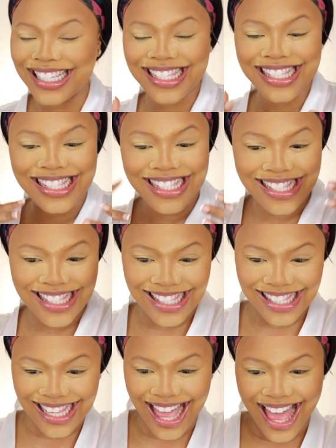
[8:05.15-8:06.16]
is
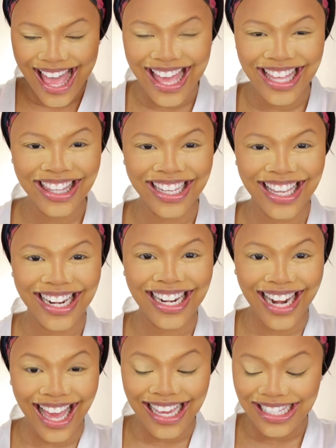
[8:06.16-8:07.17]
set and
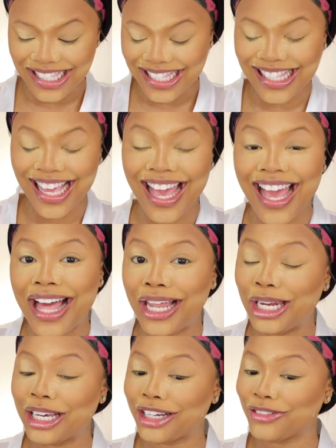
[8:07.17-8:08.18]
looking nice,
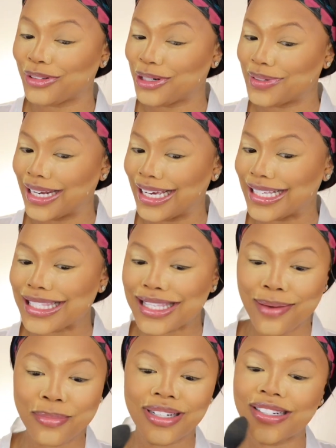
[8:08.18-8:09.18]
looking real nice.
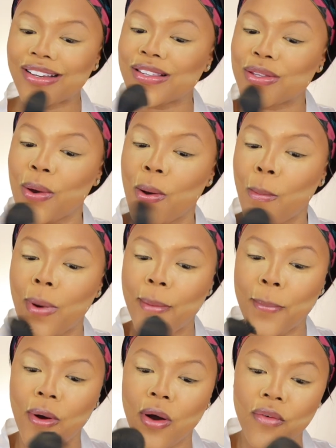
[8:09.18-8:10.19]
I'm gonna just
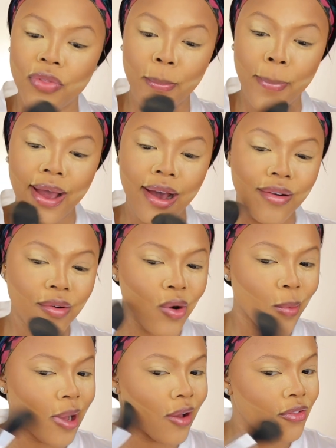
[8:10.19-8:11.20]
wipe off the powder
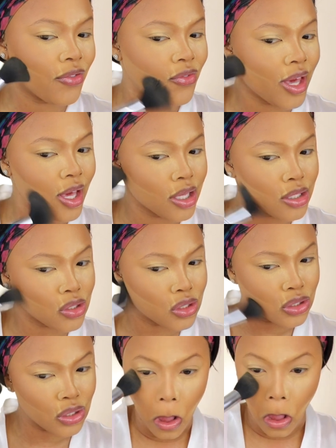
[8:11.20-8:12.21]
on my face.